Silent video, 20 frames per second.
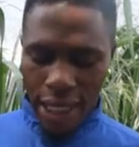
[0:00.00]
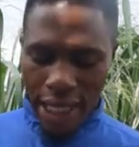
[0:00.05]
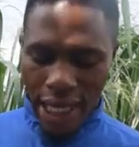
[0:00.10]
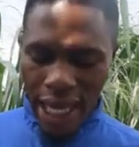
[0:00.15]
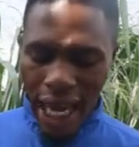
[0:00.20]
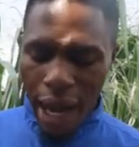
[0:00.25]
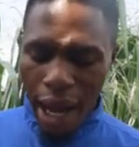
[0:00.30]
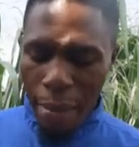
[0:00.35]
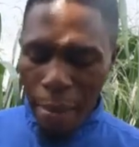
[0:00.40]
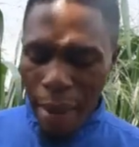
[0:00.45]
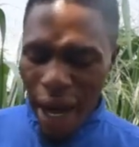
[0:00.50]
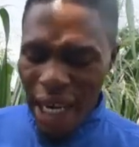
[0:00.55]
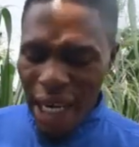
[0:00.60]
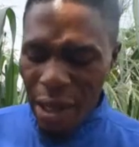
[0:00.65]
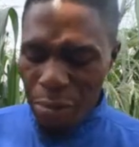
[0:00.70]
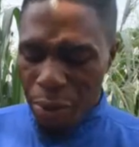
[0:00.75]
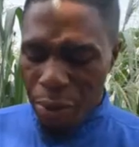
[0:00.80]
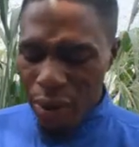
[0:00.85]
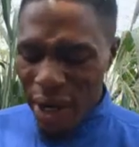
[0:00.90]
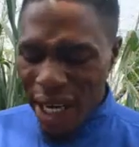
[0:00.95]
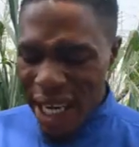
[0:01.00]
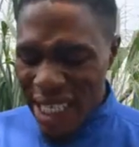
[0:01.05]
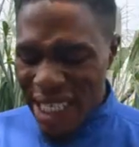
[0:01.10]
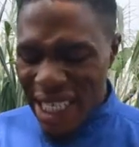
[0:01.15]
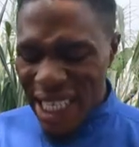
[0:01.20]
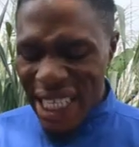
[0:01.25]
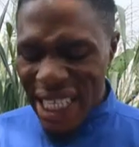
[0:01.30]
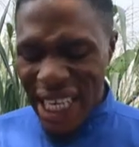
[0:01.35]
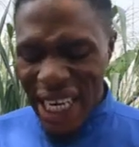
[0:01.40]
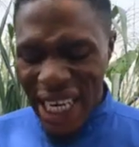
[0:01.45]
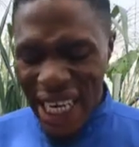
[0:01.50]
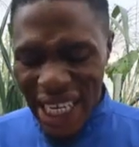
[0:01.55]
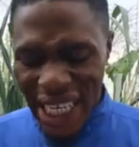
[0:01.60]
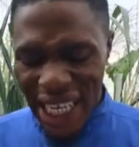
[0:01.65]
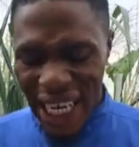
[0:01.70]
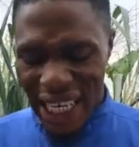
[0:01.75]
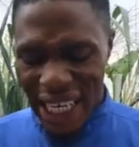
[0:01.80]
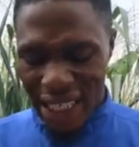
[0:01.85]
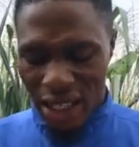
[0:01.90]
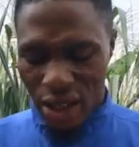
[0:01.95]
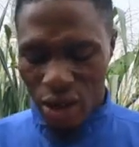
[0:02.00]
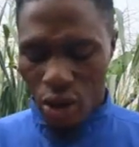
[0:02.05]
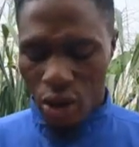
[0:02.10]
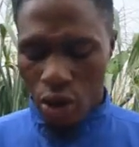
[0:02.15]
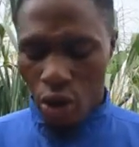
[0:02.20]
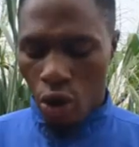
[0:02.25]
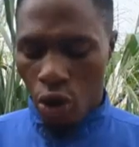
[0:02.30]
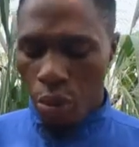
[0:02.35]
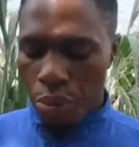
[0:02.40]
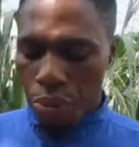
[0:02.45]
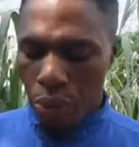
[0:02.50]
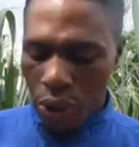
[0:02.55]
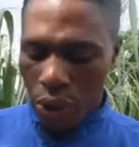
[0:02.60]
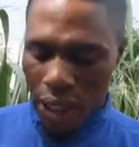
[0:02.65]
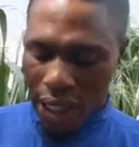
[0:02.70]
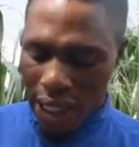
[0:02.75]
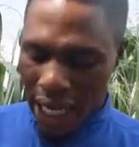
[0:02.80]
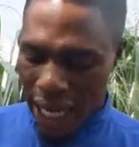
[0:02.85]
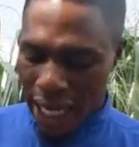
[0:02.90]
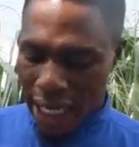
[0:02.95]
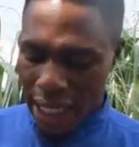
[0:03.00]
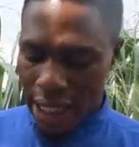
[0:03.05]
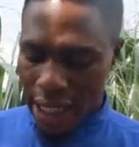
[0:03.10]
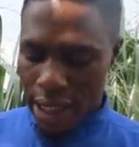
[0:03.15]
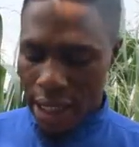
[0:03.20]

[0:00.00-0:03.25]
they are manipulating the leaders on both sides